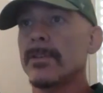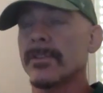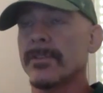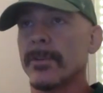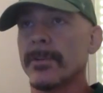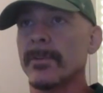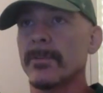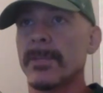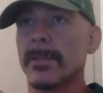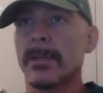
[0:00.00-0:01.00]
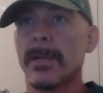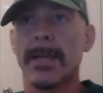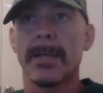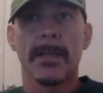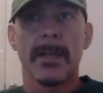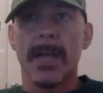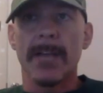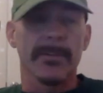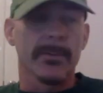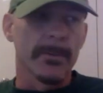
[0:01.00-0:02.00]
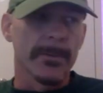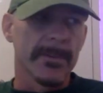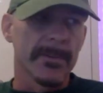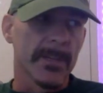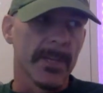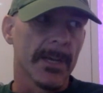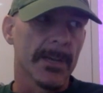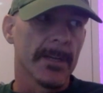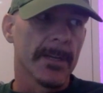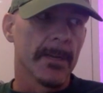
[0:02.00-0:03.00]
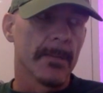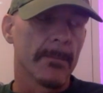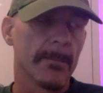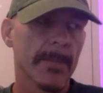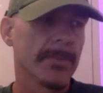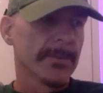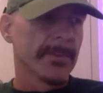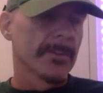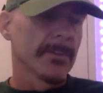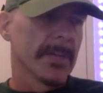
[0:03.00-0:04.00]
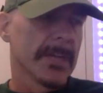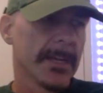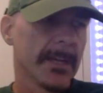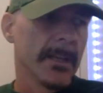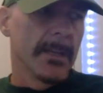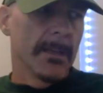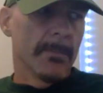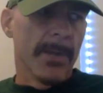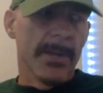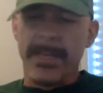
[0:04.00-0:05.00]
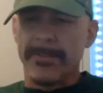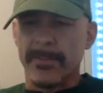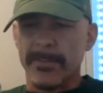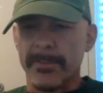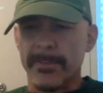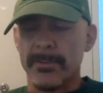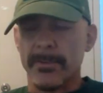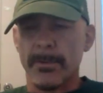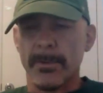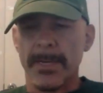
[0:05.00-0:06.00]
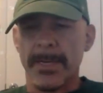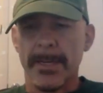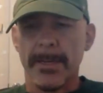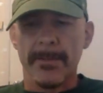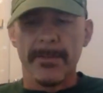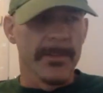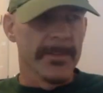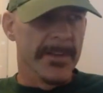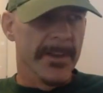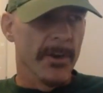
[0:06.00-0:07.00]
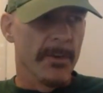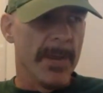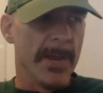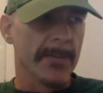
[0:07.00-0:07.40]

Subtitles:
just heard something, and I struggle with this a lot. There's a podcast I listen to. It's called The Neuro